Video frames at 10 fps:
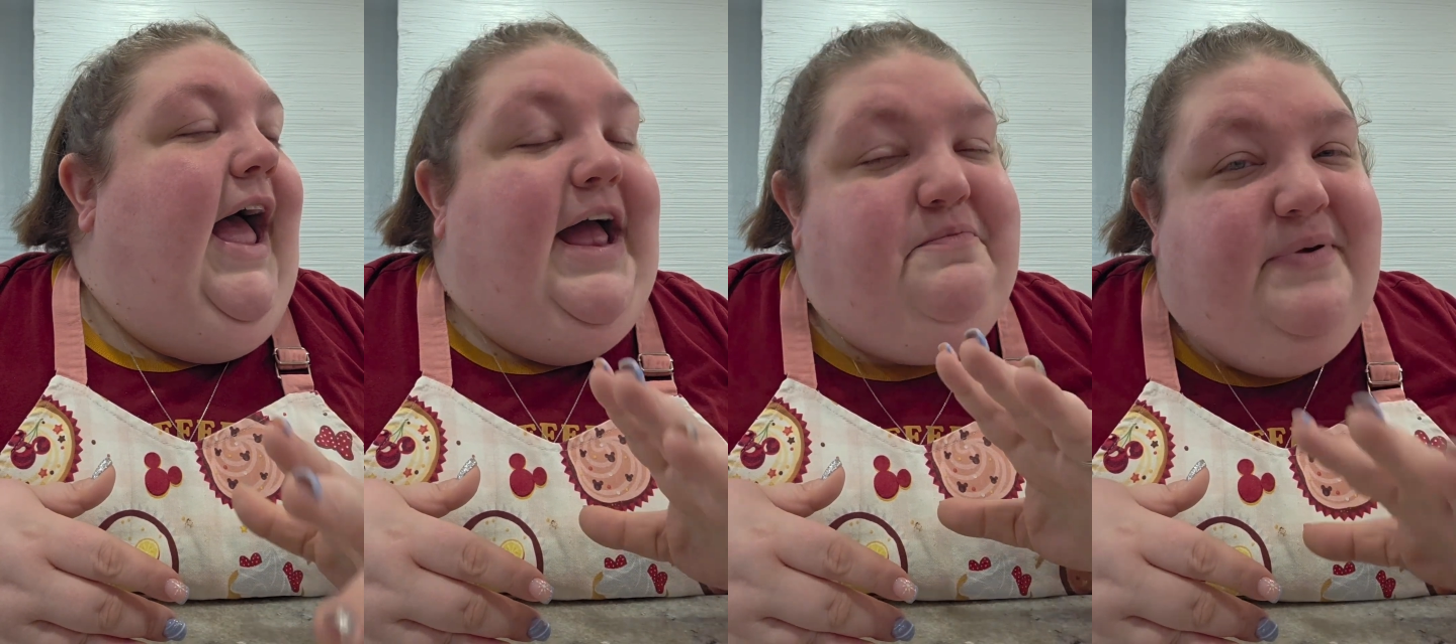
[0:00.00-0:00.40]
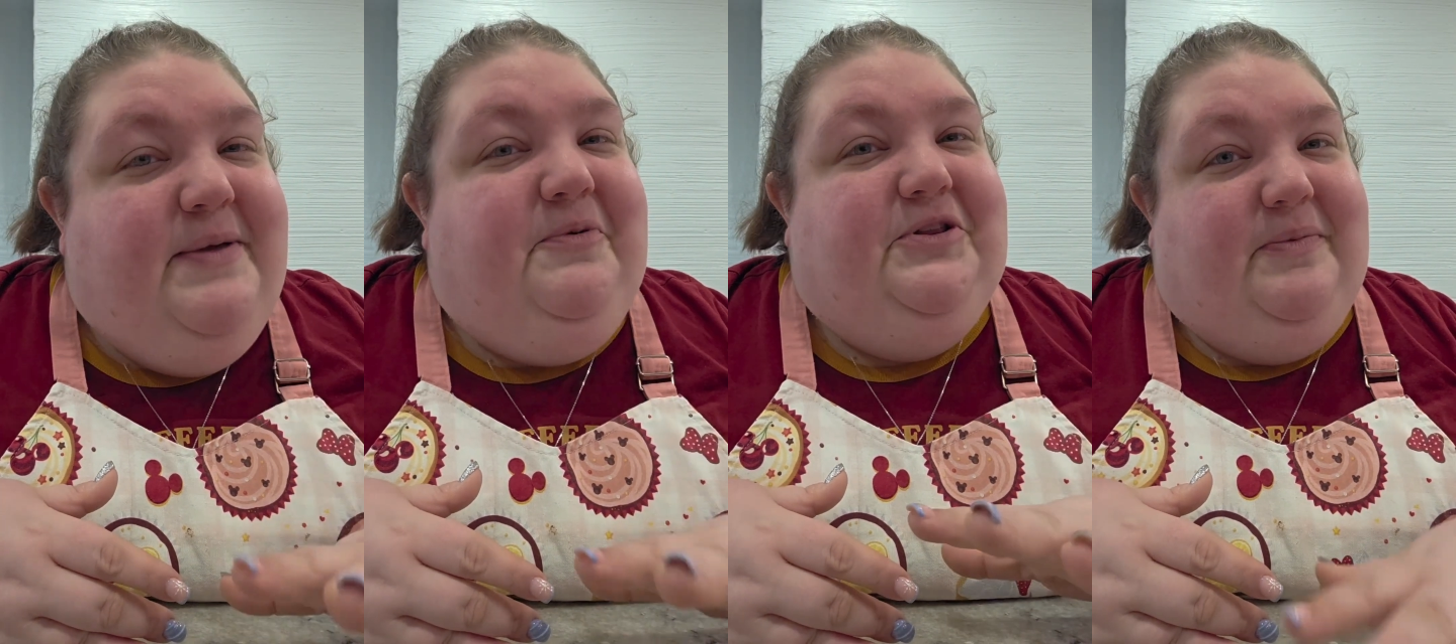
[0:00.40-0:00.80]
And
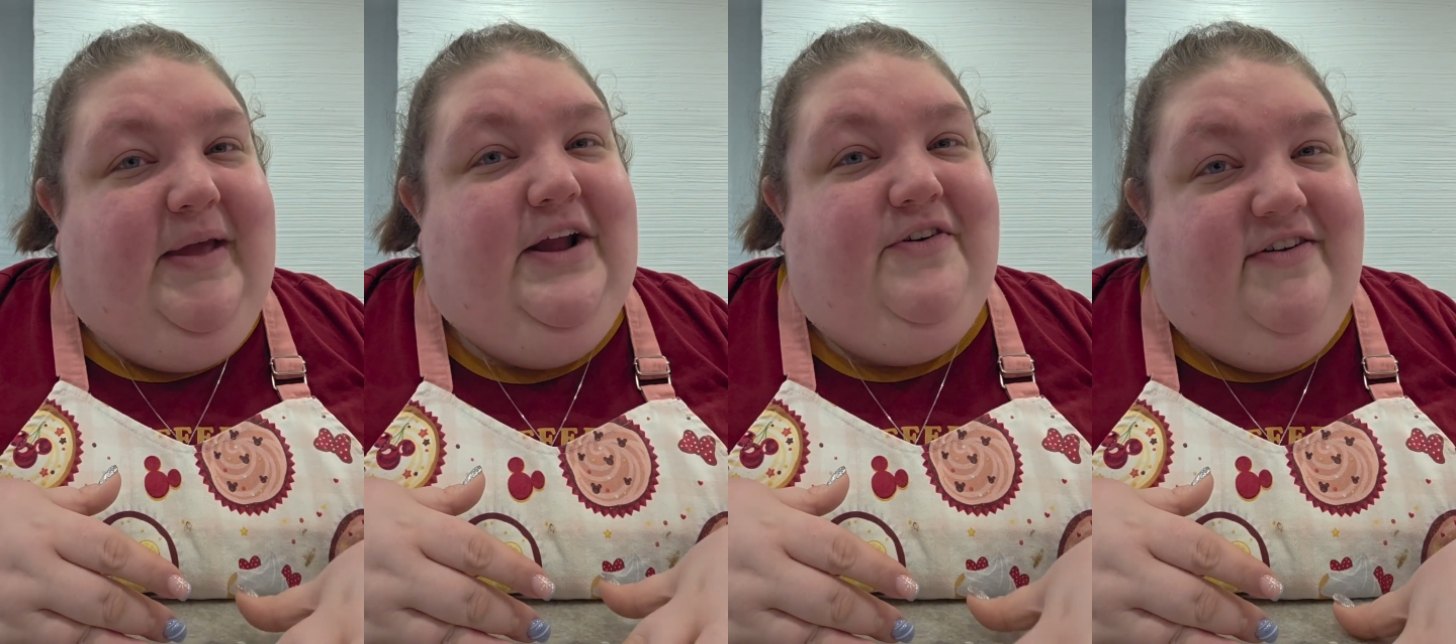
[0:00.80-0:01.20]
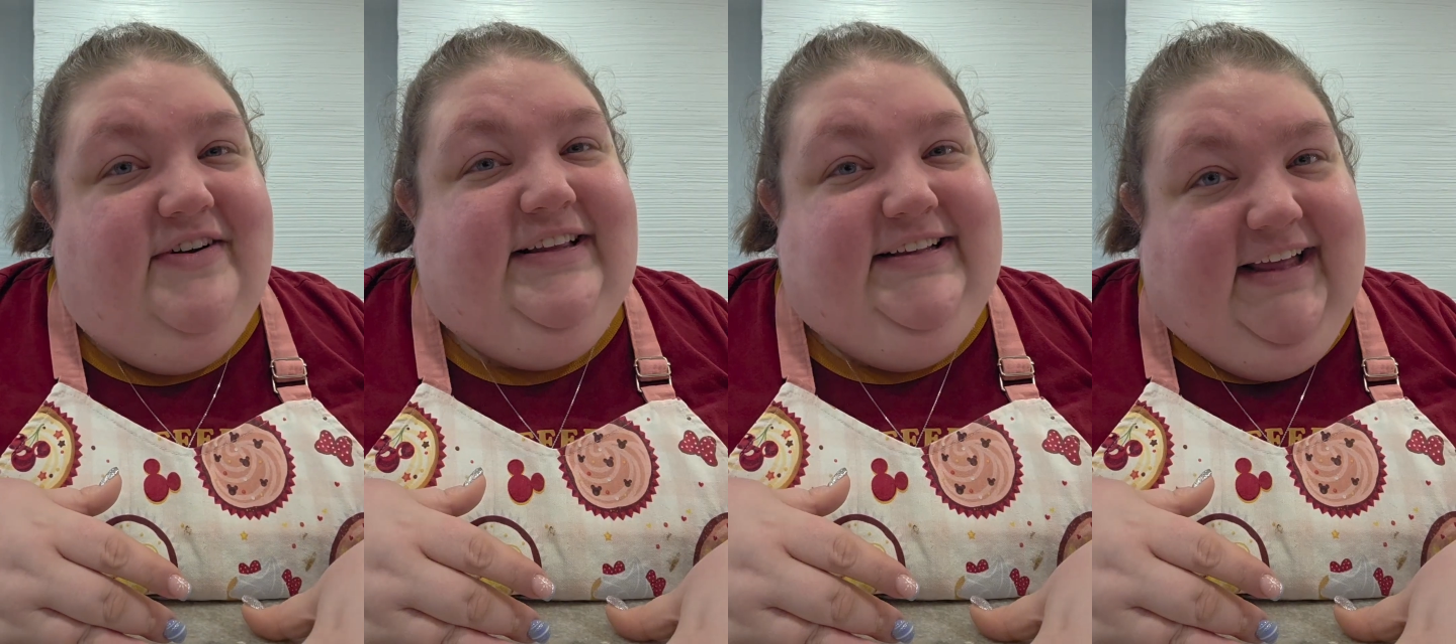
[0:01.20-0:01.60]
people at the bakery
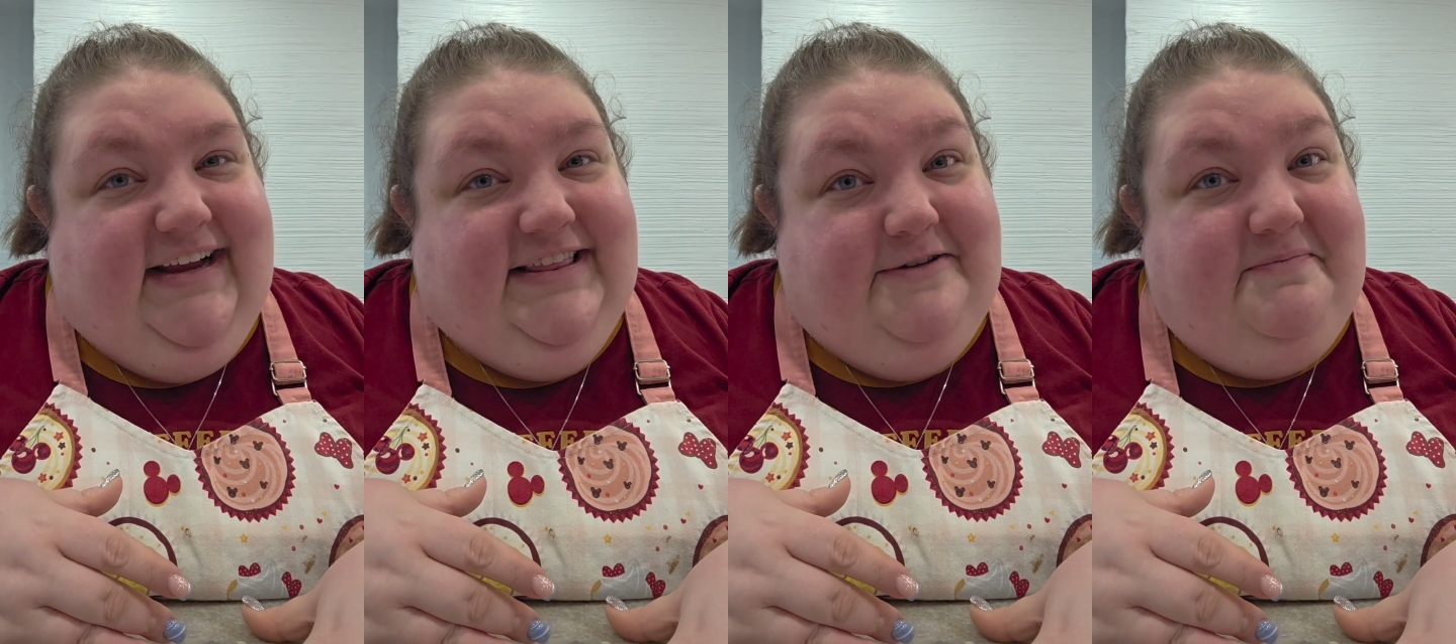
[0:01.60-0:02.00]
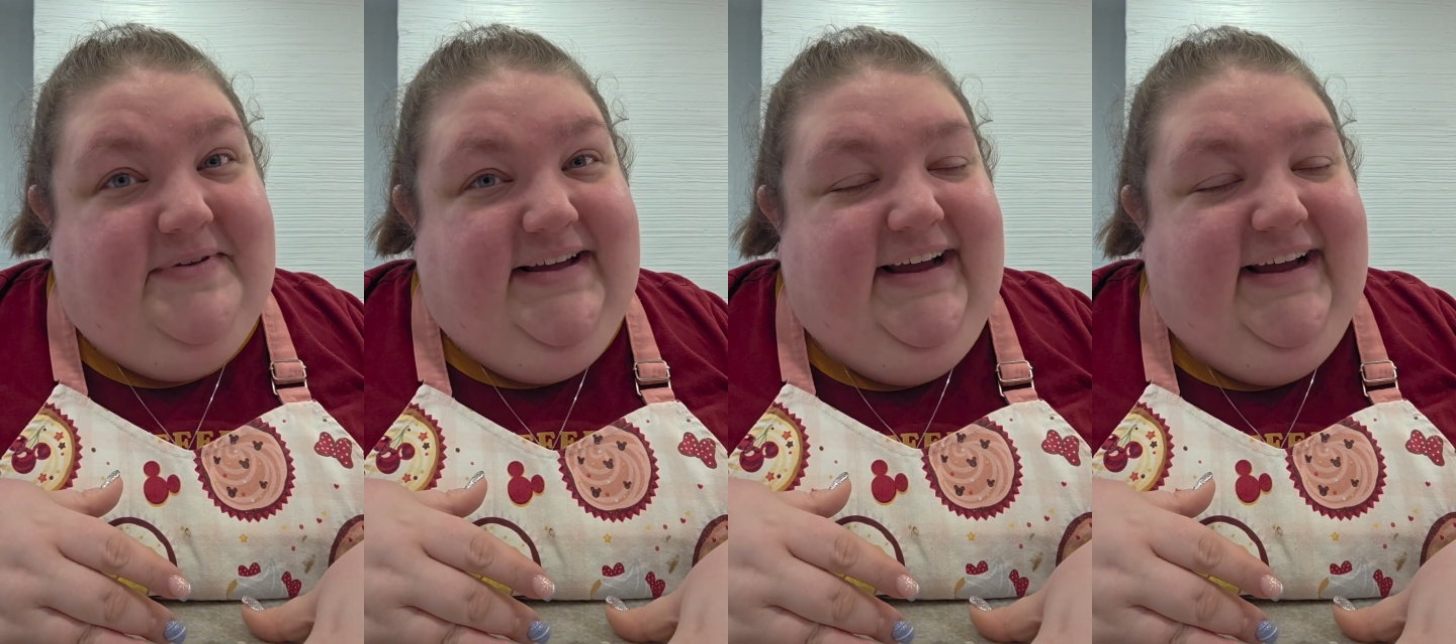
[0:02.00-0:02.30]
really like them.